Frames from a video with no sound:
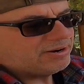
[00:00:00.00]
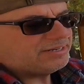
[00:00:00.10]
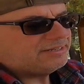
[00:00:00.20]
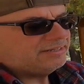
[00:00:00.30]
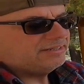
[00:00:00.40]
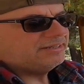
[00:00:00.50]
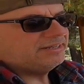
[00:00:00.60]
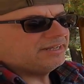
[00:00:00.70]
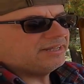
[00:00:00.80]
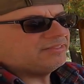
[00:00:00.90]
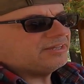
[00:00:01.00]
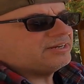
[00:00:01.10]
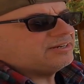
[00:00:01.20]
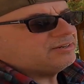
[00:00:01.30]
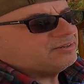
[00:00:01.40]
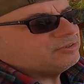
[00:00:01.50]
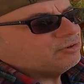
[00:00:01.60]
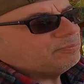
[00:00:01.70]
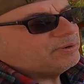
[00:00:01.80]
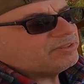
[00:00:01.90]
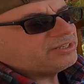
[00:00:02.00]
right, and then you open